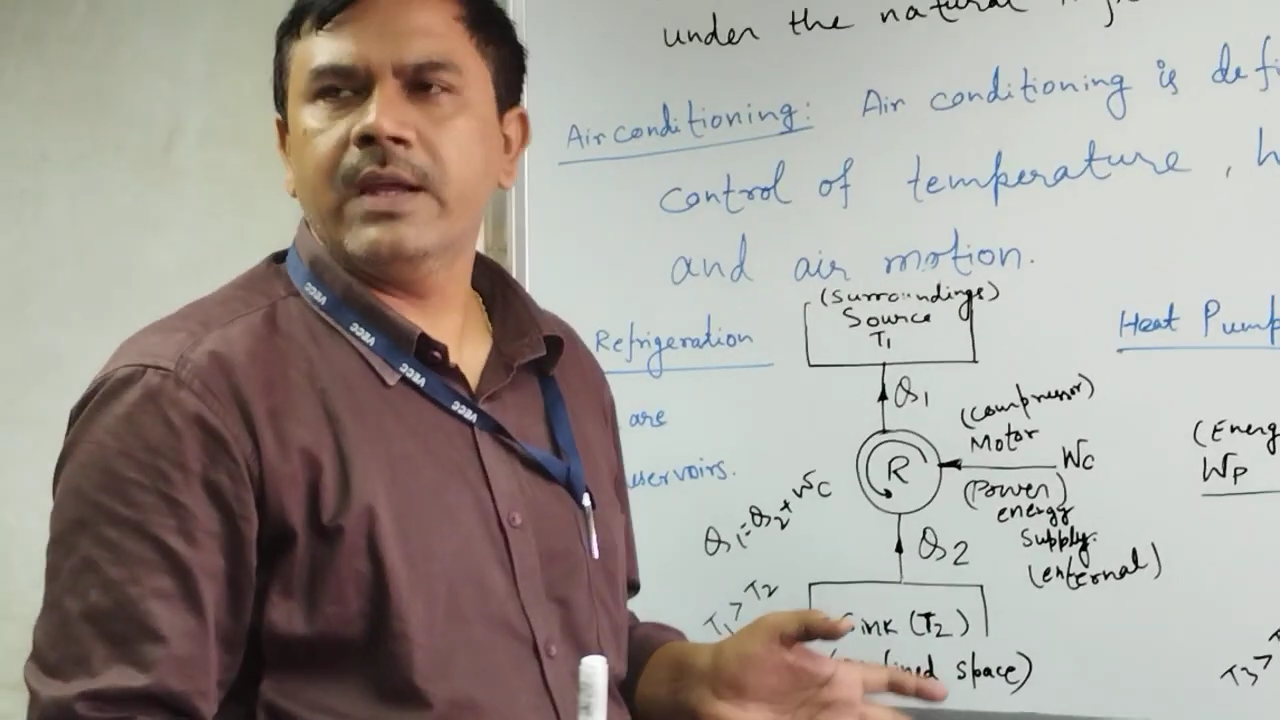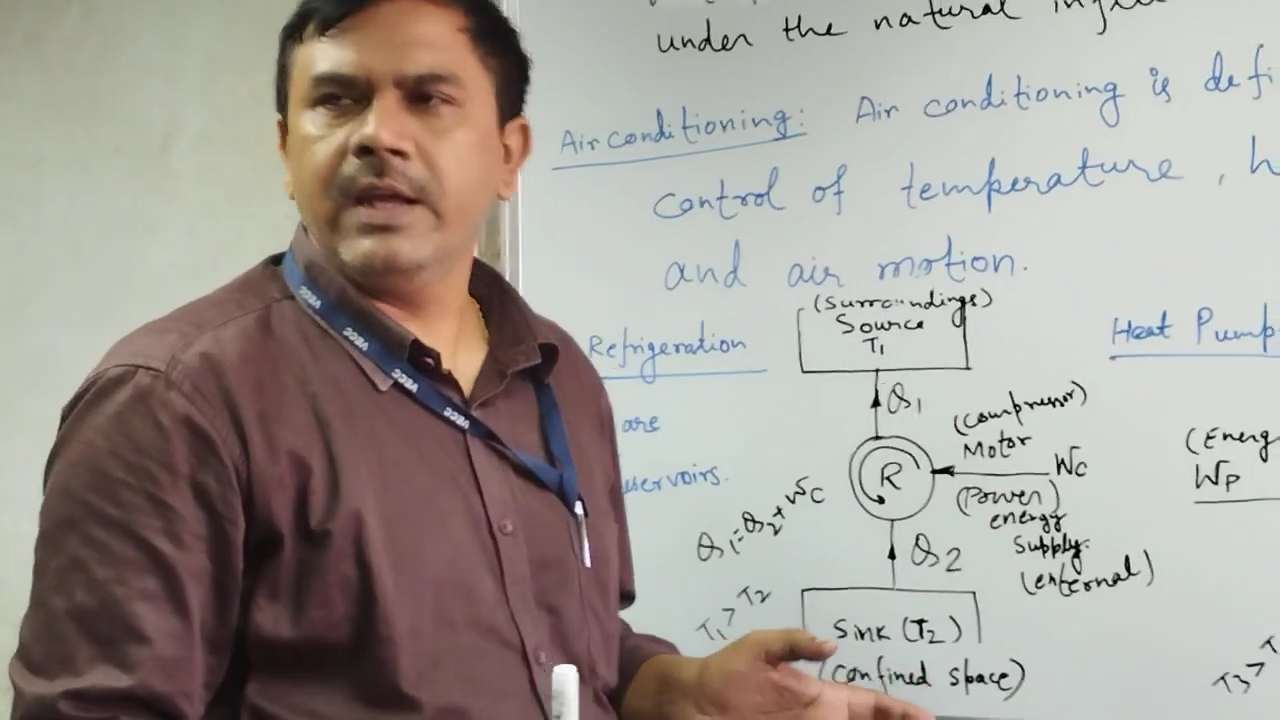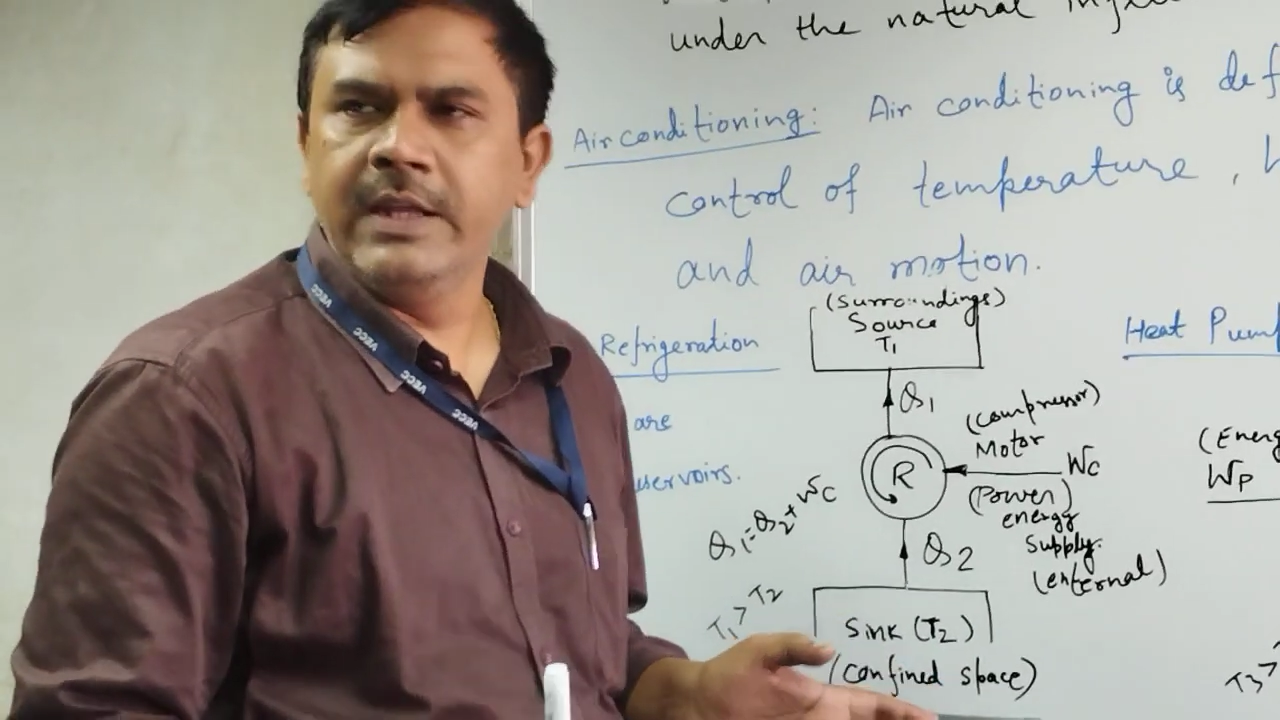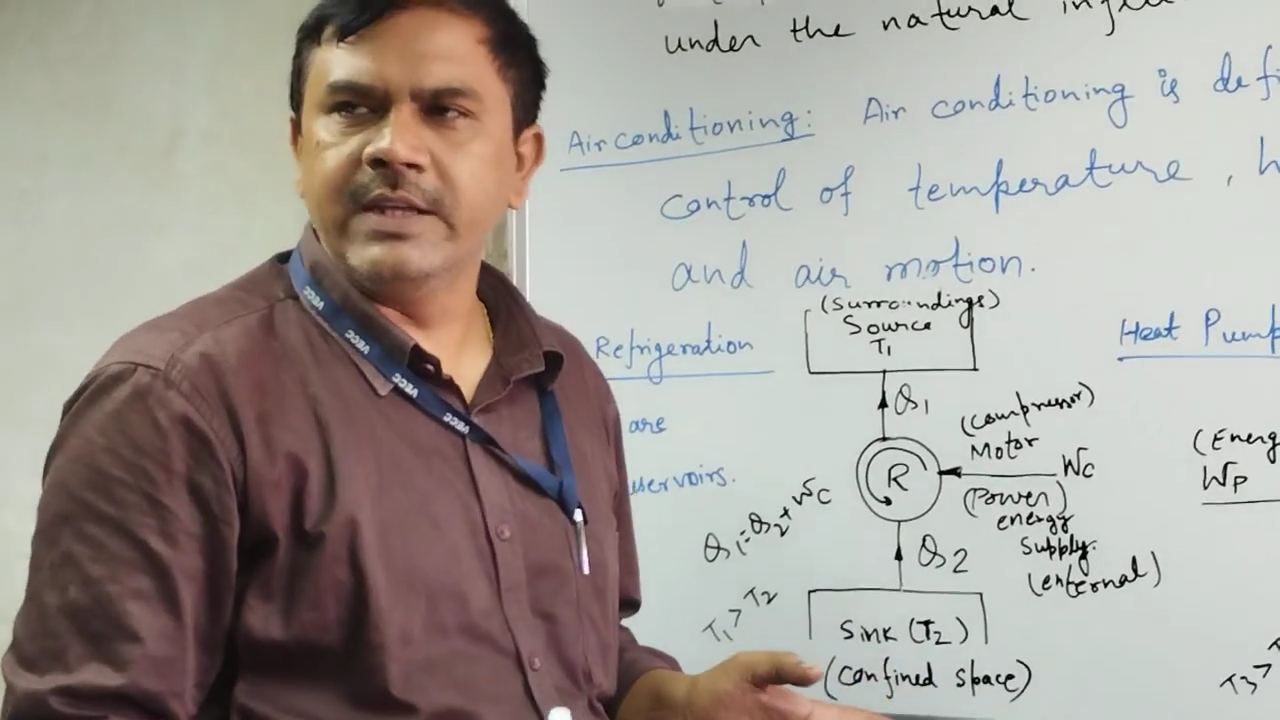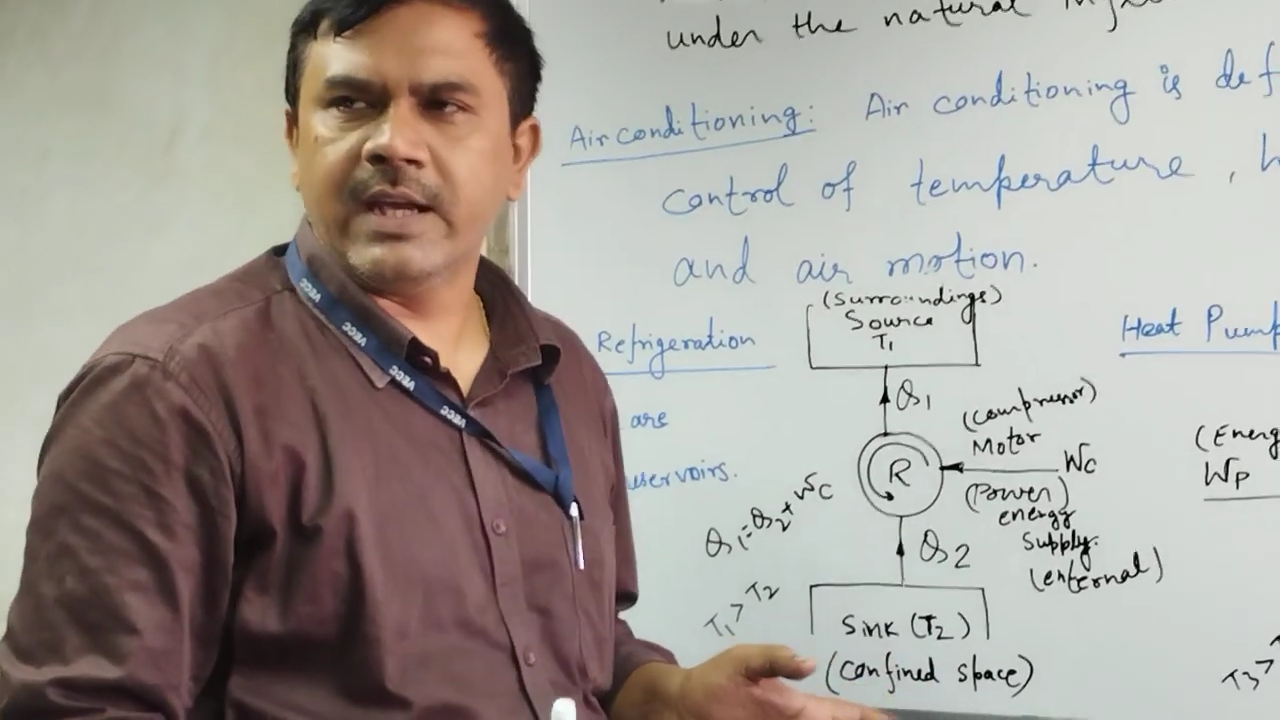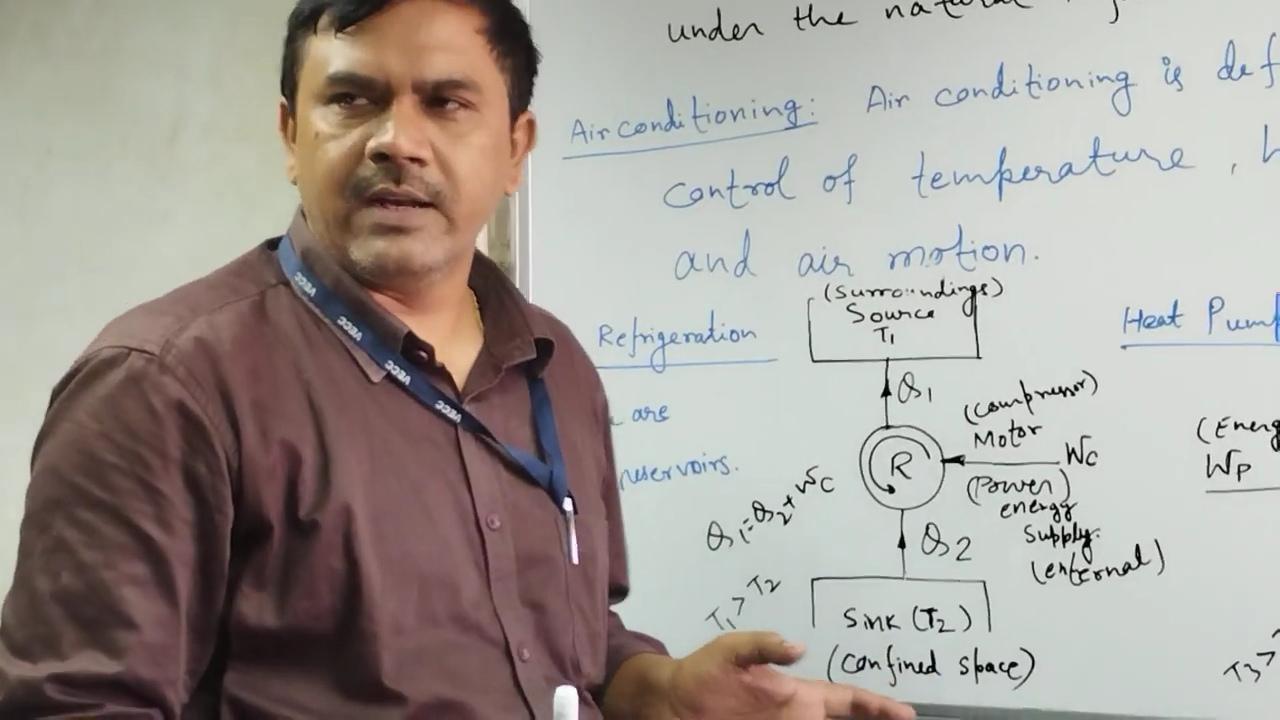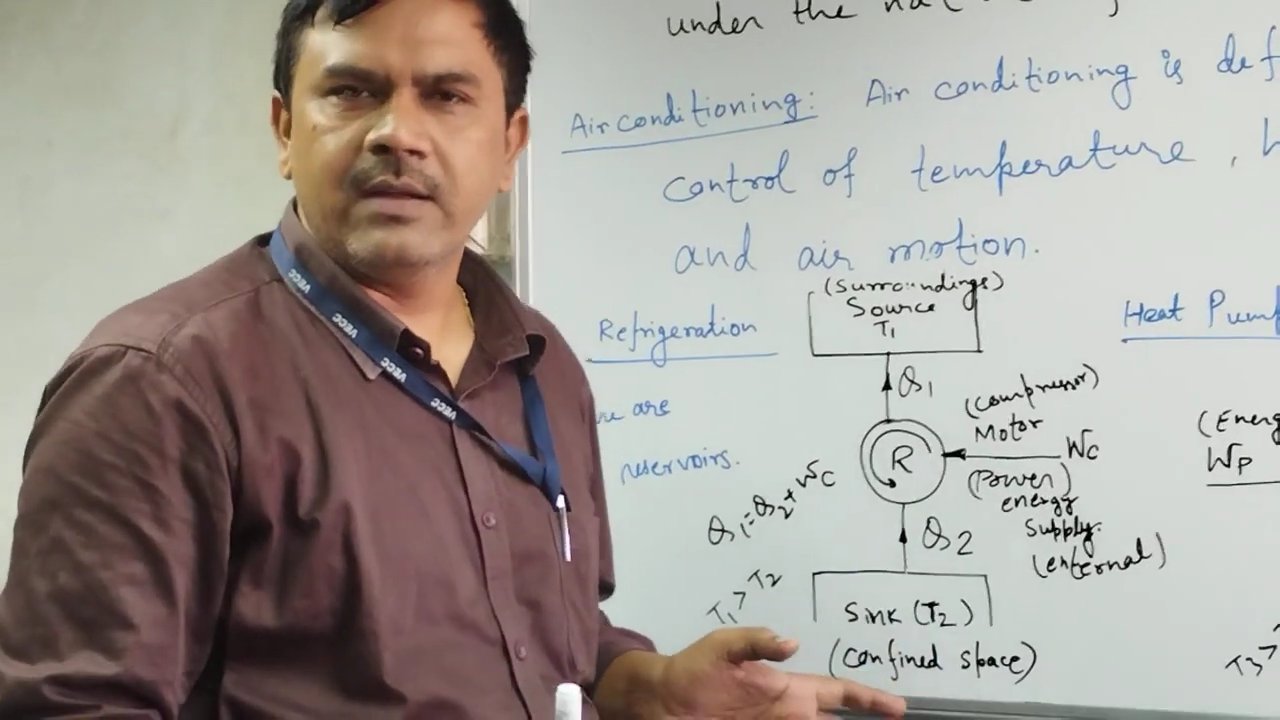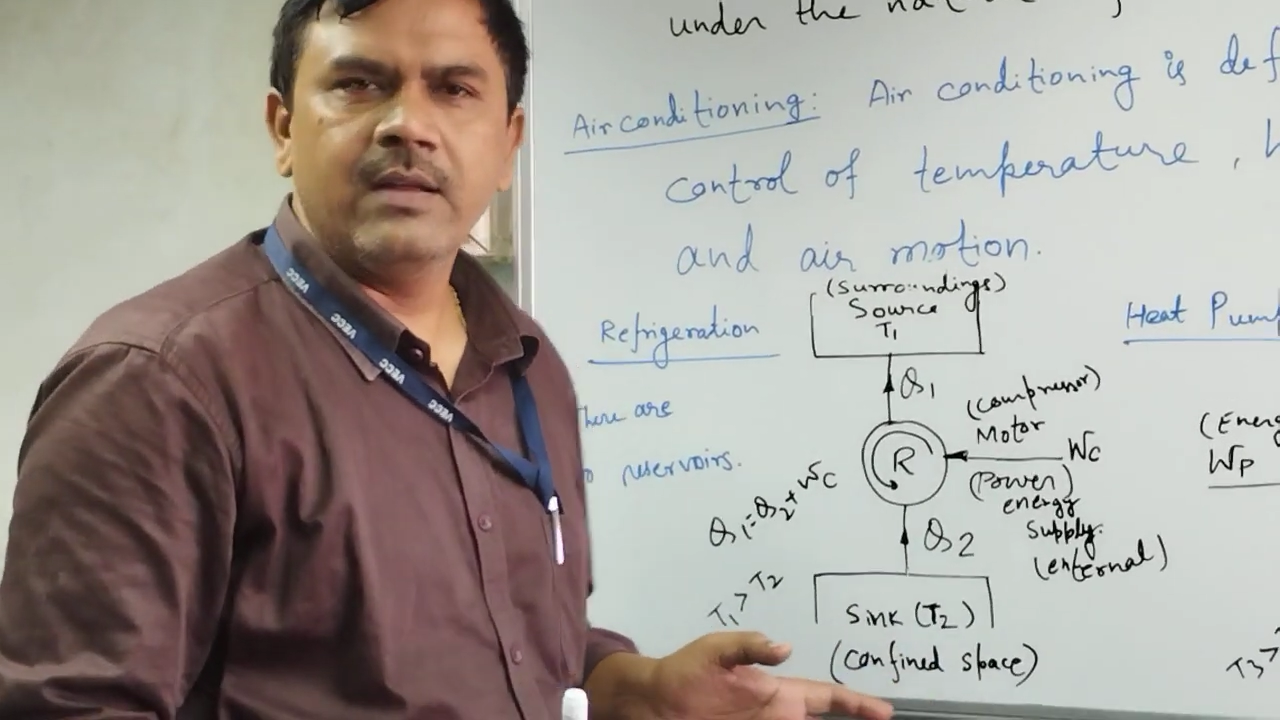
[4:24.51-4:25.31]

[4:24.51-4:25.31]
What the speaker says: engine.